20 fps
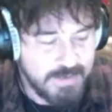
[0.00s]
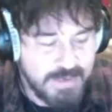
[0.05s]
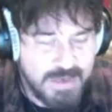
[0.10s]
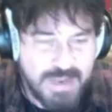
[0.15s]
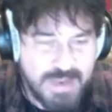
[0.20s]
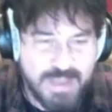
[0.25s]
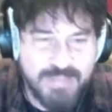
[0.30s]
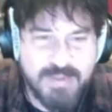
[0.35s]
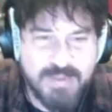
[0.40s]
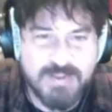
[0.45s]

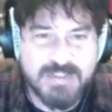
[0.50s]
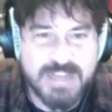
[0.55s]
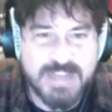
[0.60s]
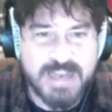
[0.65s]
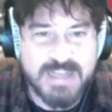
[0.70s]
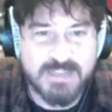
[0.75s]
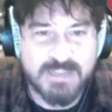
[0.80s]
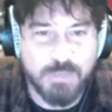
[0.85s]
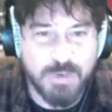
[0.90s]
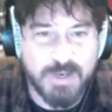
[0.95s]
And those
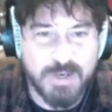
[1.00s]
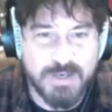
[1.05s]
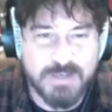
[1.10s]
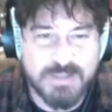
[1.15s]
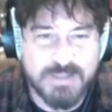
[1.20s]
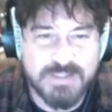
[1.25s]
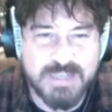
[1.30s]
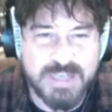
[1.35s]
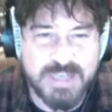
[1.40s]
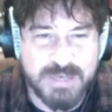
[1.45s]
guys were
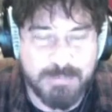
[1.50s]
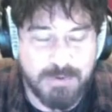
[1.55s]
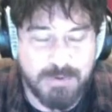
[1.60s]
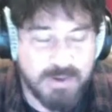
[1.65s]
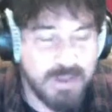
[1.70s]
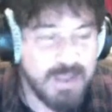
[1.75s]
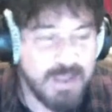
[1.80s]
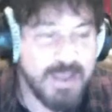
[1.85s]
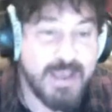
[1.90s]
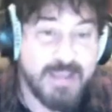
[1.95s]
understandable.
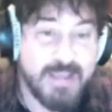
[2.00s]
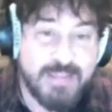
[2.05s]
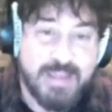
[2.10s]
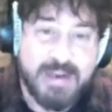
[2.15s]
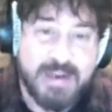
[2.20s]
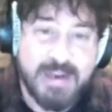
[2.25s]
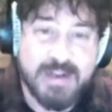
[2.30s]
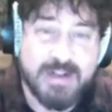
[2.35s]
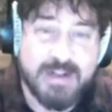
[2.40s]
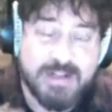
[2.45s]

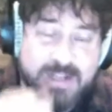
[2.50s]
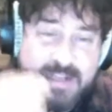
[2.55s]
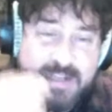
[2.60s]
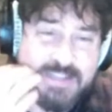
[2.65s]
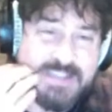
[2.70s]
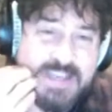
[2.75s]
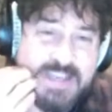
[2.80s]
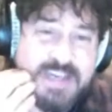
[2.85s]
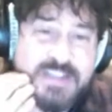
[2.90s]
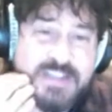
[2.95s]
Then
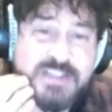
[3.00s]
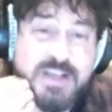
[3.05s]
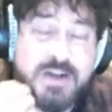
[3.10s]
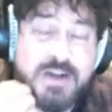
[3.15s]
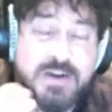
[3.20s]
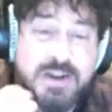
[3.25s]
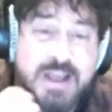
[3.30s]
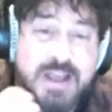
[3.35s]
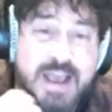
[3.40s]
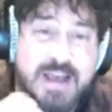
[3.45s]
Saint
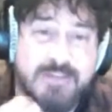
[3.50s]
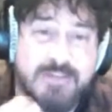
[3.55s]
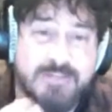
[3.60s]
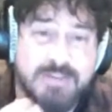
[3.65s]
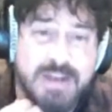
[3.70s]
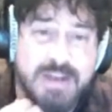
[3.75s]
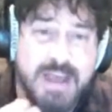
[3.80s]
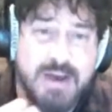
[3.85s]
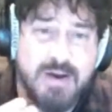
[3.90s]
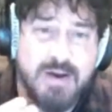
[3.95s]
Asonia
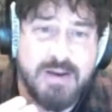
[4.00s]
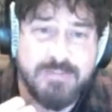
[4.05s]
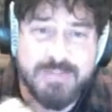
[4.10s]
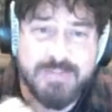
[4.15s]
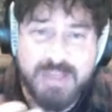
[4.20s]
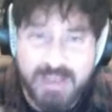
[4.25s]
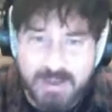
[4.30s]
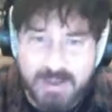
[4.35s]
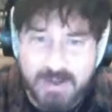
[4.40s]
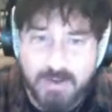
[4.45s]
now have
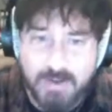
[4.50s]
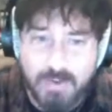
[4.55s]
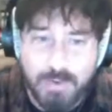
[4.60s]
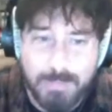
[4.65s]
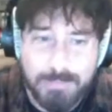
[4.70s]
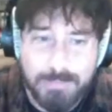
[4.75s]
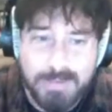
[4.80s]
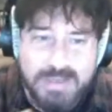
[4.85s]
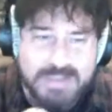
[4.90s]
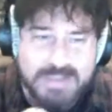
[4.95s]
Kel on
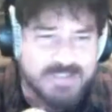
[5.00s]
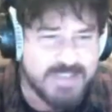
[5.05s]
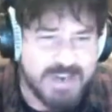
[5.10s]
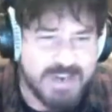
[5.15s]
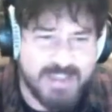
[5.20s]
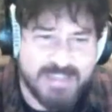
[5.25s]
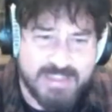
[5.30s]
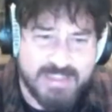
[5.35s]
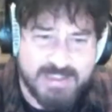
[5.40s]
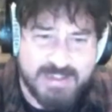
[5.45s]
bass, and I
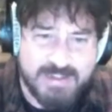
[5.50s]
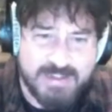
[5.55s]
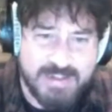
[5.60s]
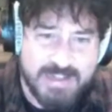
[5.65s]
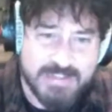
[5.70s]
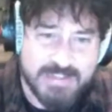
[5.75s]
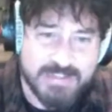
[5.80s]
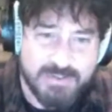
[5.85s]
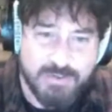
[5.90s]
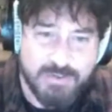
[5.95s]
think
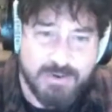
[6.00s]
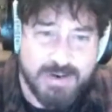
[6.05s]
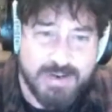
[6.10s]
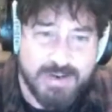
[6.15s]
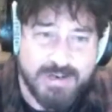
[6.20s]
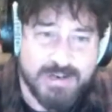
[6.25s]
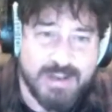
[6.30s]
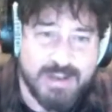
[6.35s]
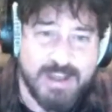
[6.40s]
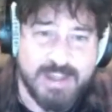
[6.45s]
that's great.
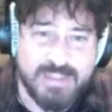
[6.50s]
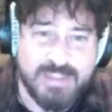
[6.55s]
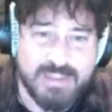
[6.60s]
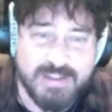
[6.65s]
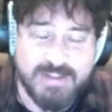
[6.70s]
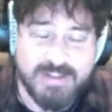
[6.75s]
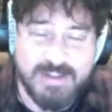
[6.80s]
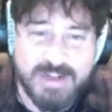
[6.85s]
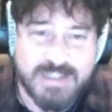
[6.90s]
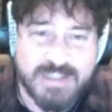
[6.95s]
I
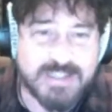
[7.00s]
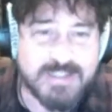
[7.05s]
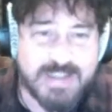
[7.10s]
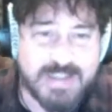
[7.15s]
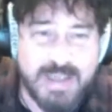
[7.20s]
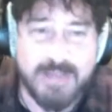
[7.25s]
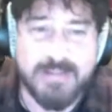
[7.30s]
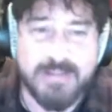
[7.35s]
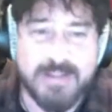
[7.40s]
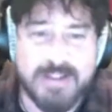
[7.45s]
think
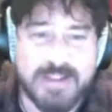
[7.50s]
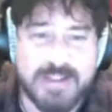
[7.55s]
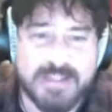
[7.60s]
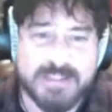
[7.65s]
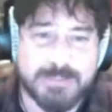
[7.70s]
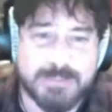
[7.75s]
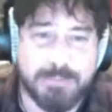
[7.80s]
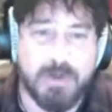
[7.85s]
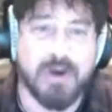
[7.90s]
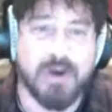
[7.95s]

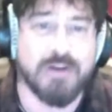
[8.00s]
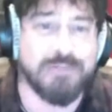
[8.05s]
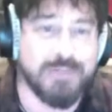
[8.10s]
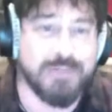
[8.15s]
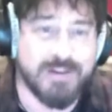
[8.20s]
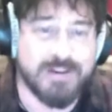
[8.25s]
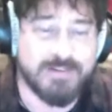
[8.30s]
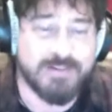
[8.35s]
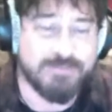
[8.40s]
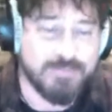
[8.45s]
it's
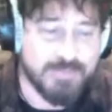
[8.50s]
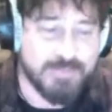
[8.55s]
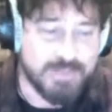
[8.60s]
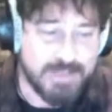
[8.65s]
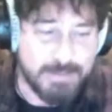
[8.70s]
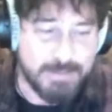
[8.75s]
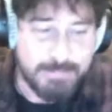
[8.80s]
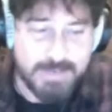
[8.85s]
perfect for them.